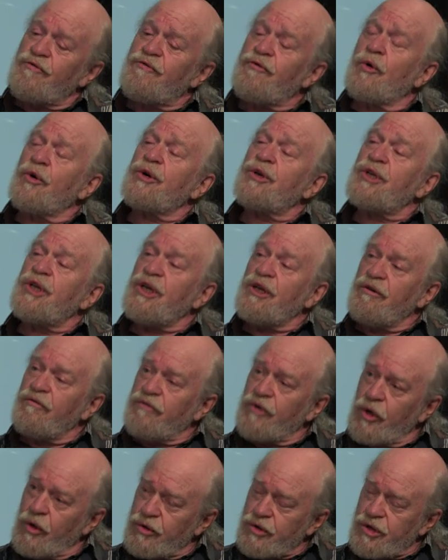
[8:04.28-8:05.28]
14
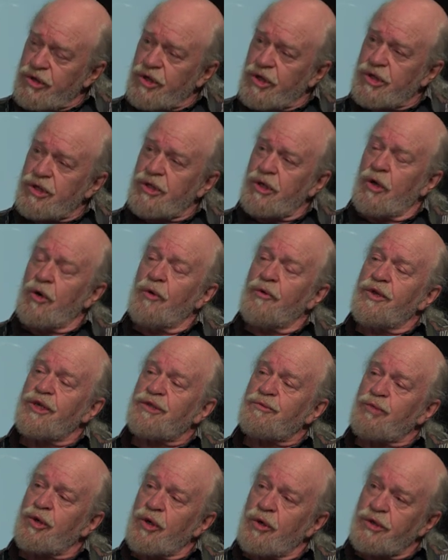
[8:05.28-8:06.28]
votes, to slow
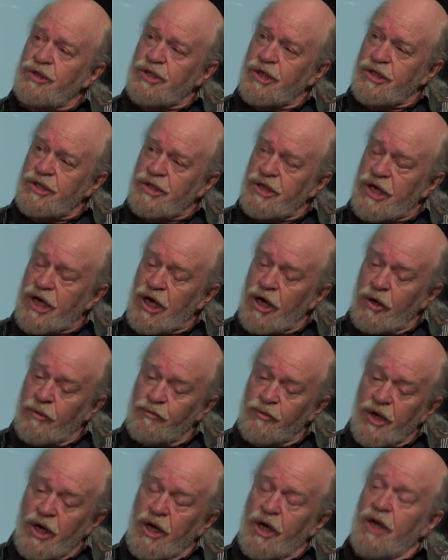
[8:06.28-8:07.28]
this process down.